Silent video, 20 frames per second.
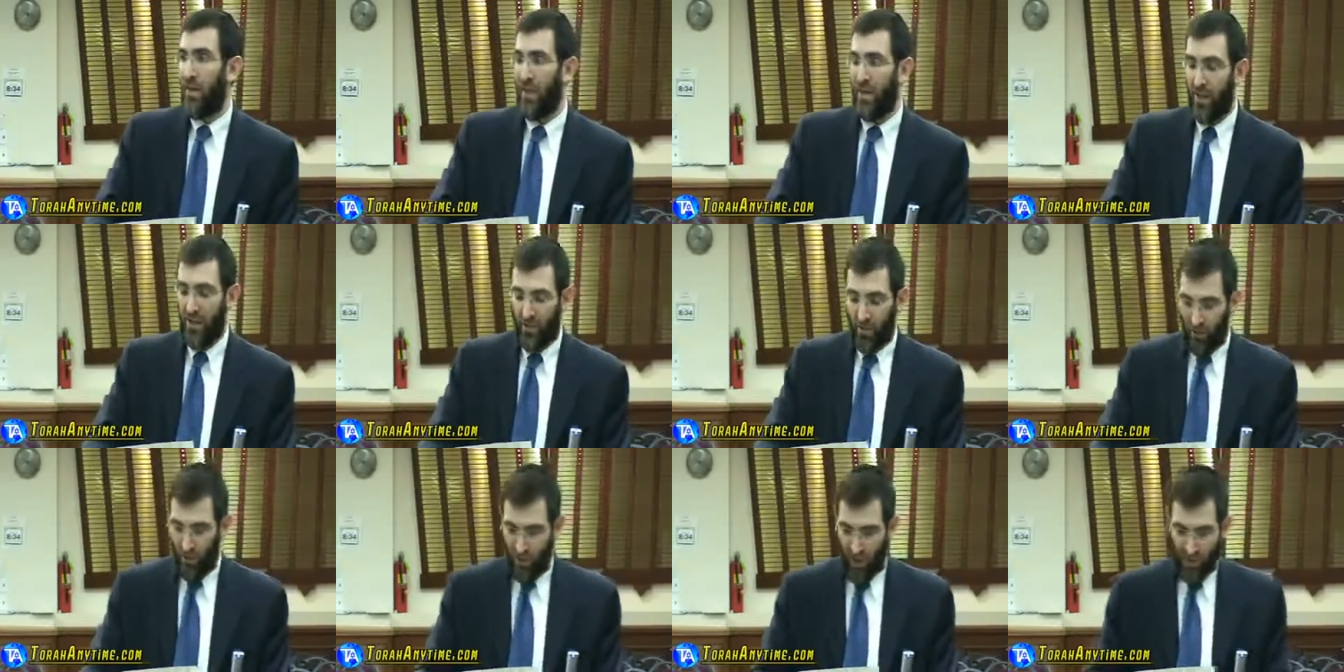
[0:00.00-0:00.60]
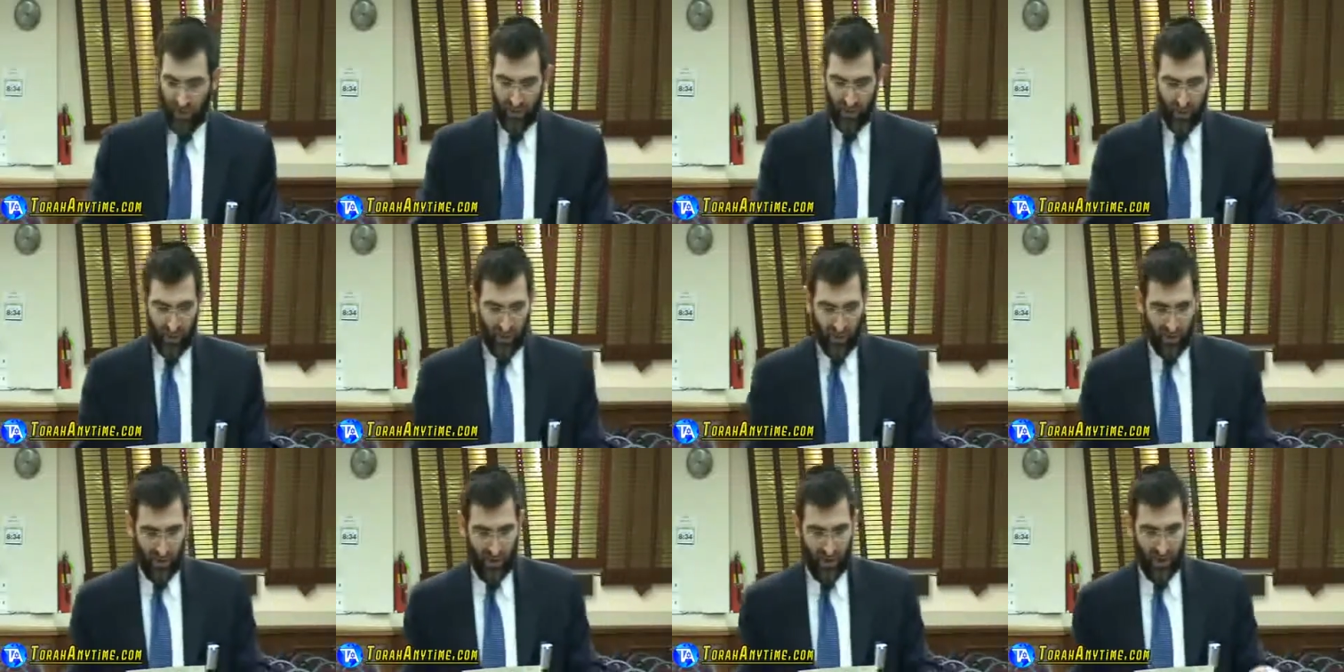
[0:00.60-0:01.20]
Hillel
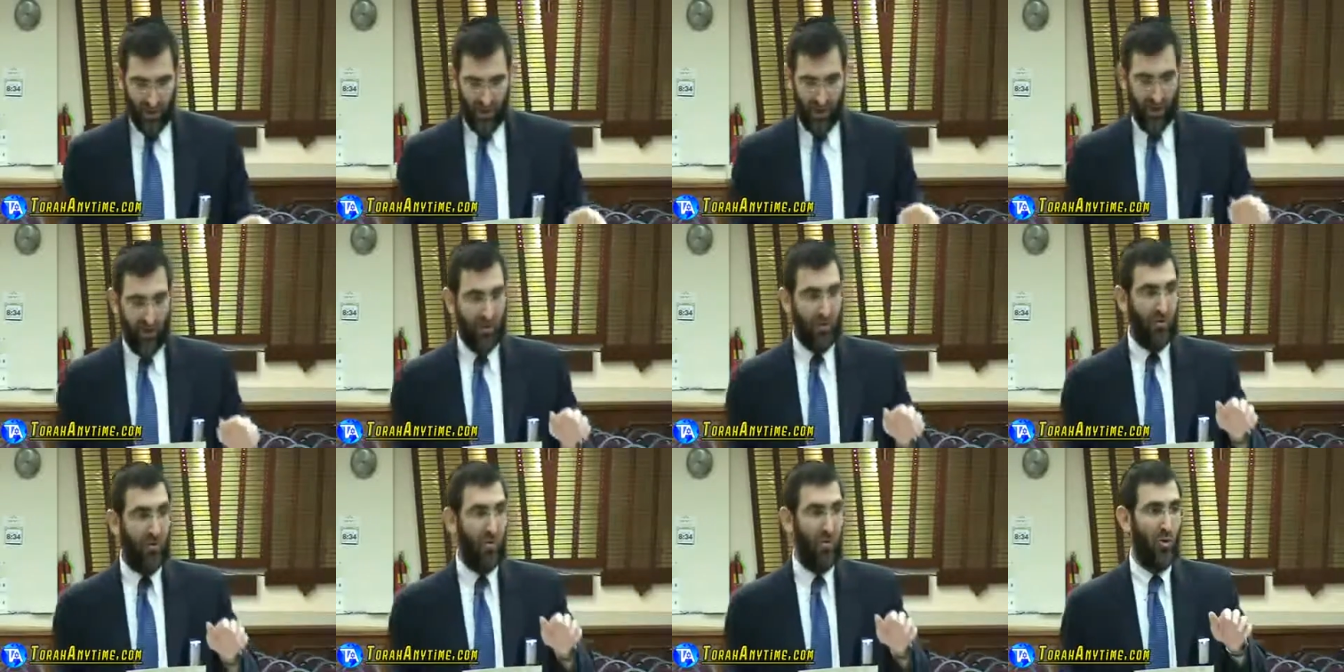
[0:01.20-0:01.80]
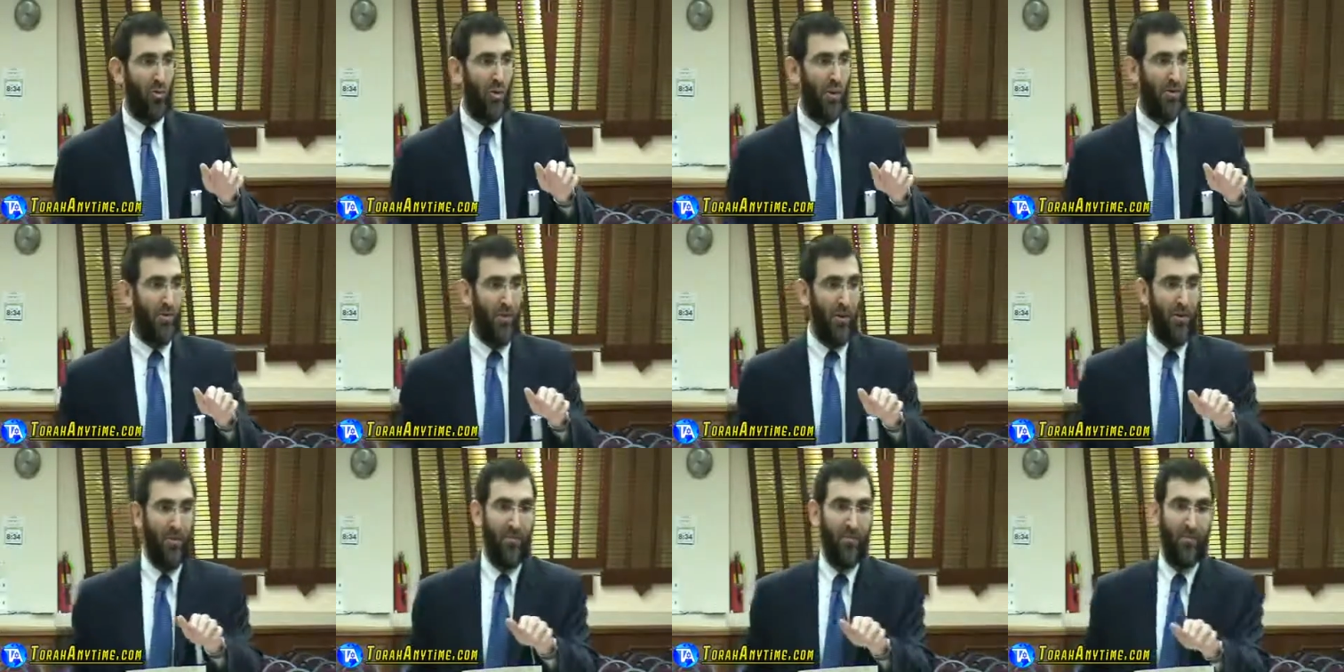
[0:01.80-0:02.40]
was the leader of the Jewish
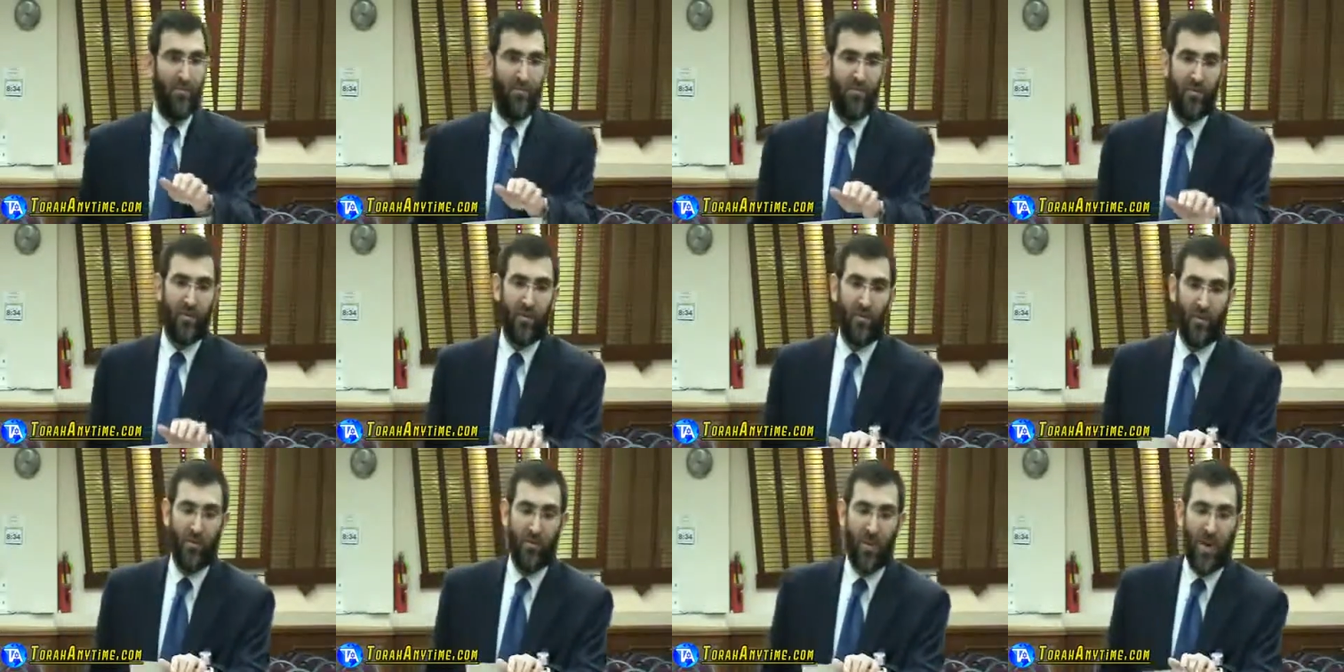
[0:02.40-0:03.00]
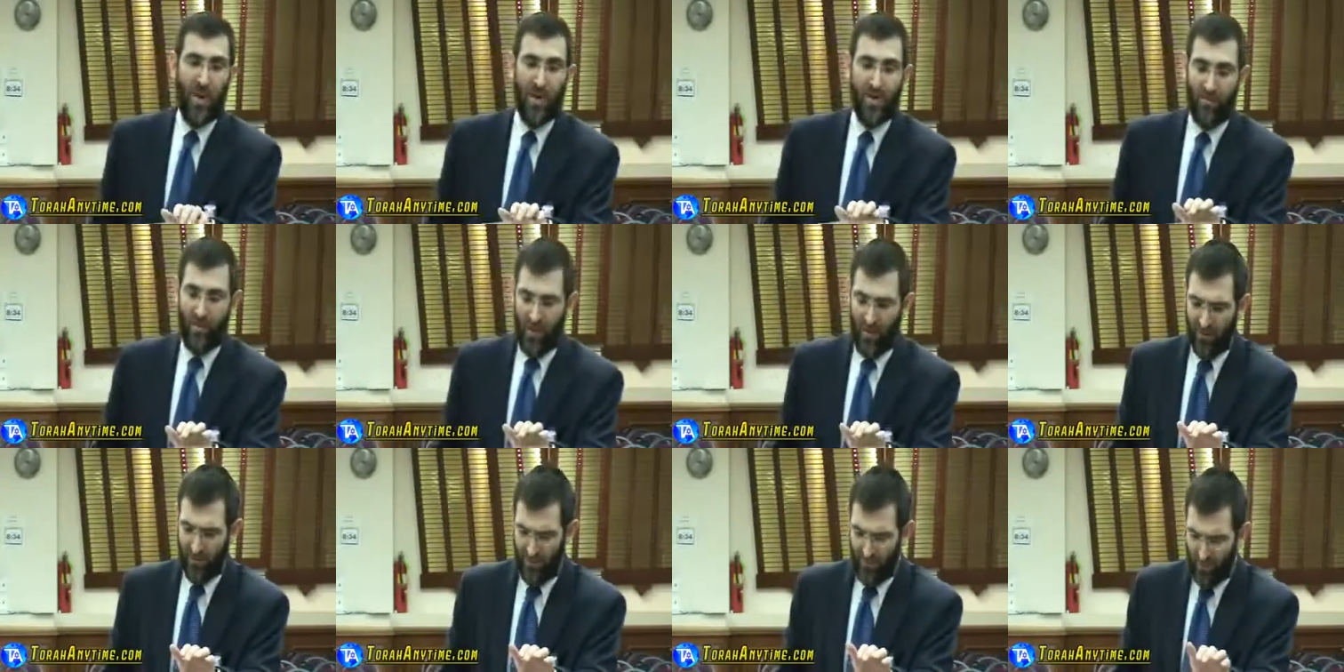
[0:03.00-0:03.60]
people, going back
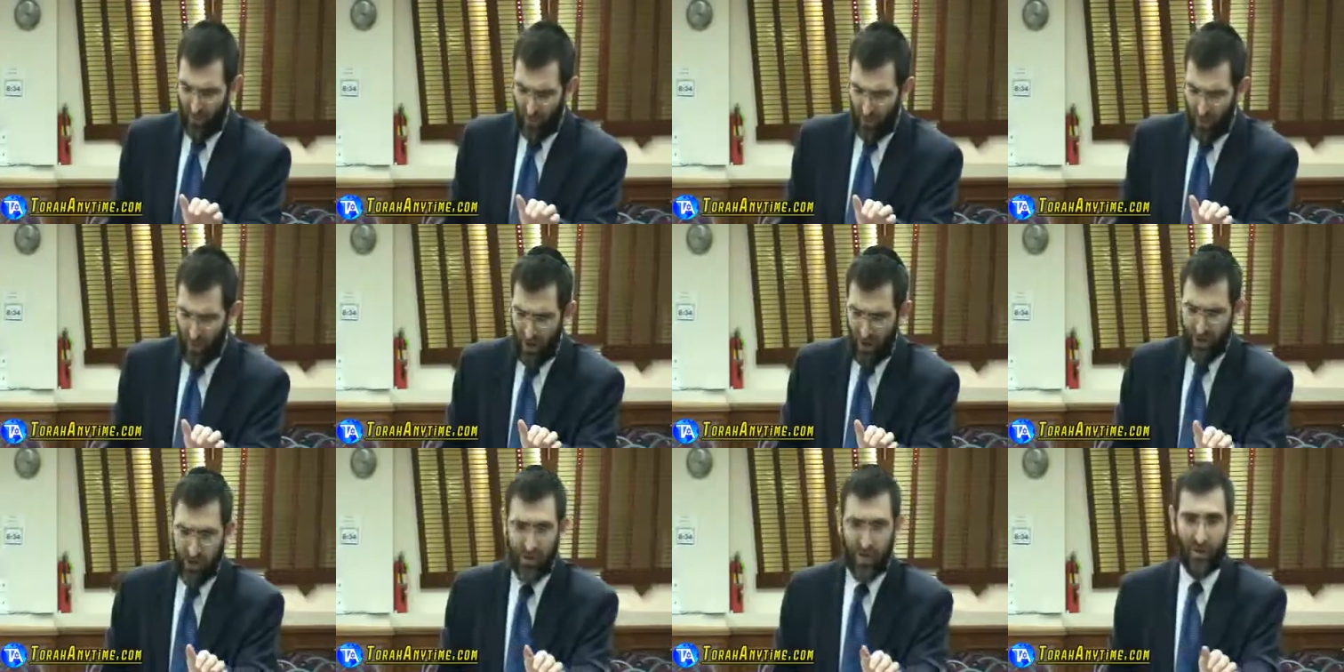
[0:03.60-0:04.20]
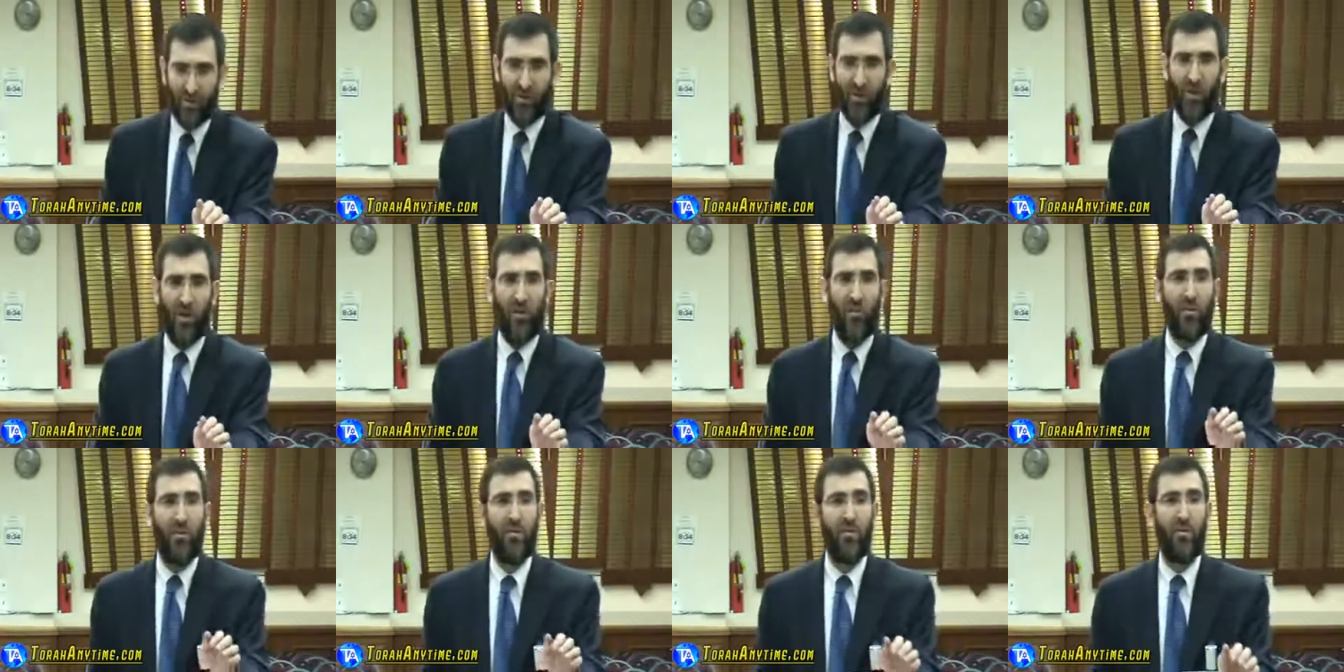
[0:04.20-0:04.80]
about 2,000 years
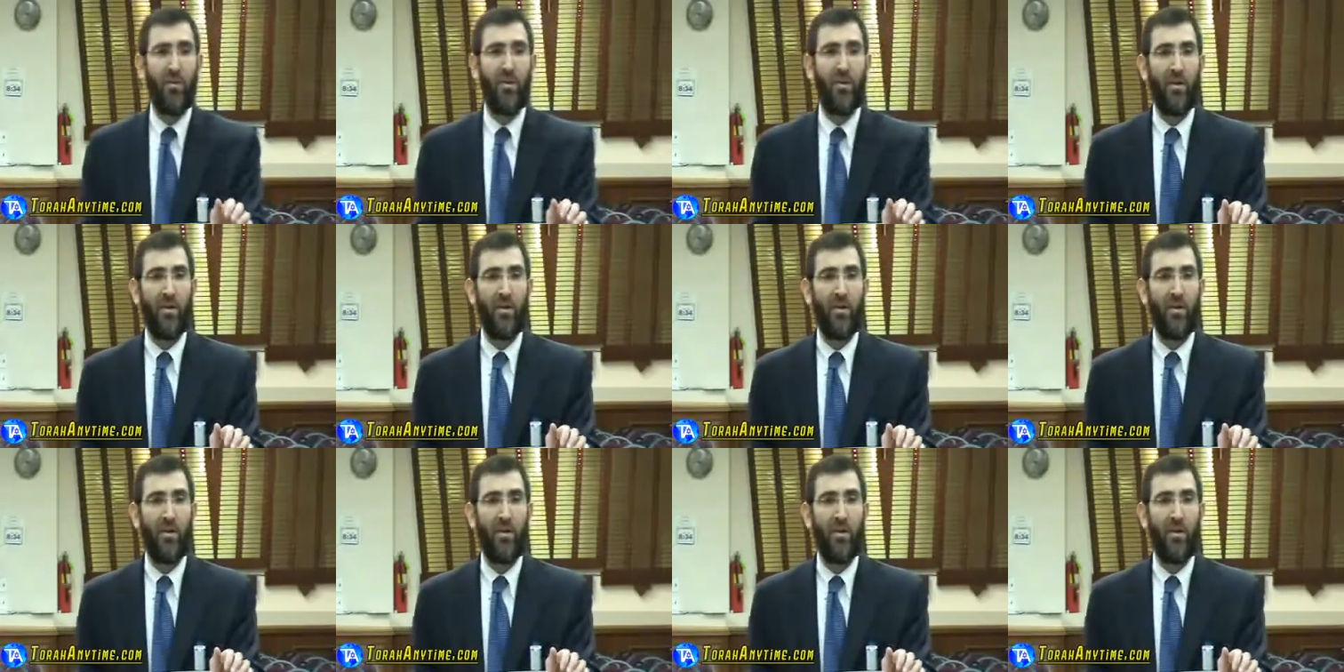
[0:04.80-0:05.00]
ago.